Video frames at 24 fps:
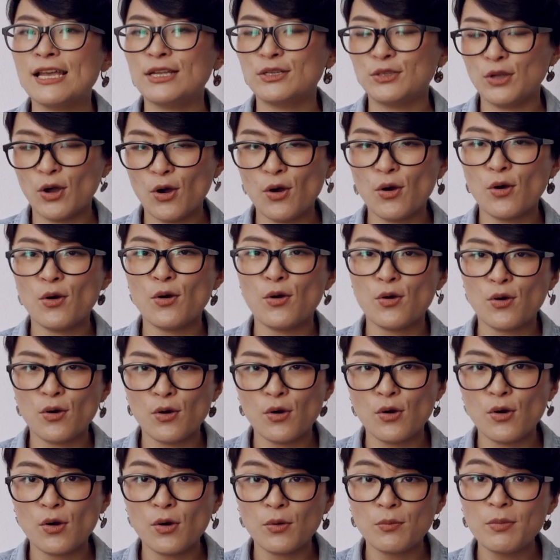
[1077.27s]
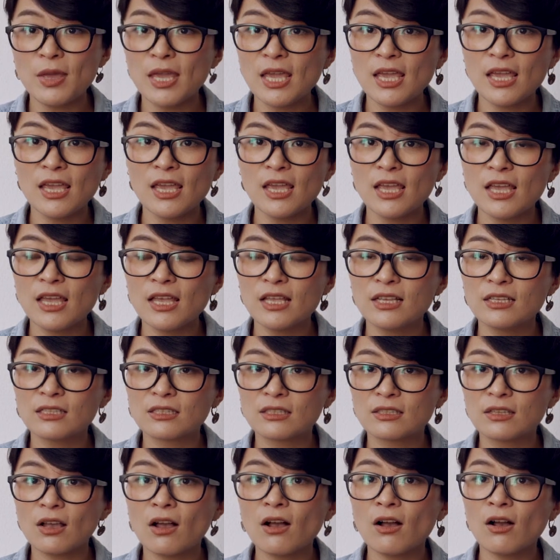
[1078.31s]
Do, mi,
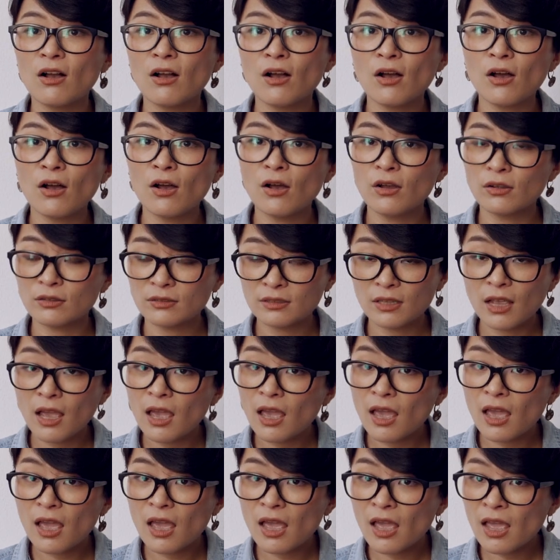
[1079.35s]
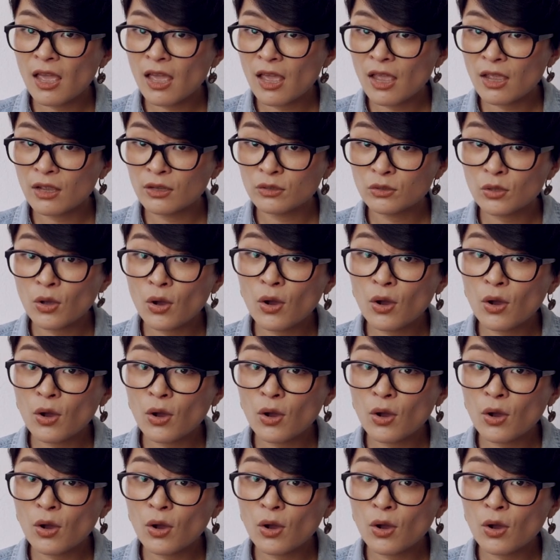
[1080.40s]
sol, te,